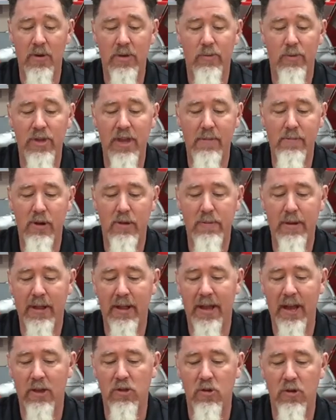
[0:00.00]
And when they put it back
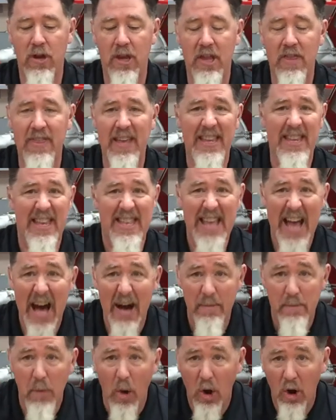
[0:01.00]
together again, they did
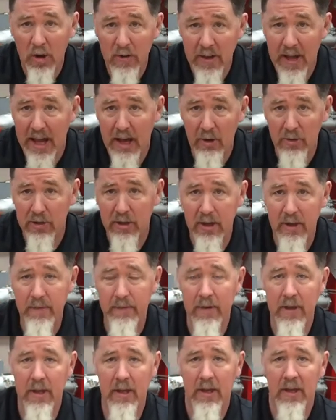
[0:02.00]
not mark the
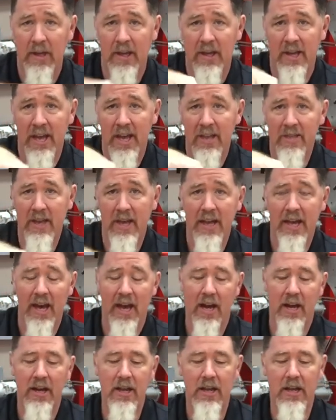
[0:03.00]
housing, and they
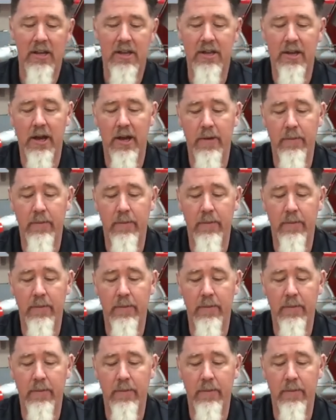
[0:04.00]
got it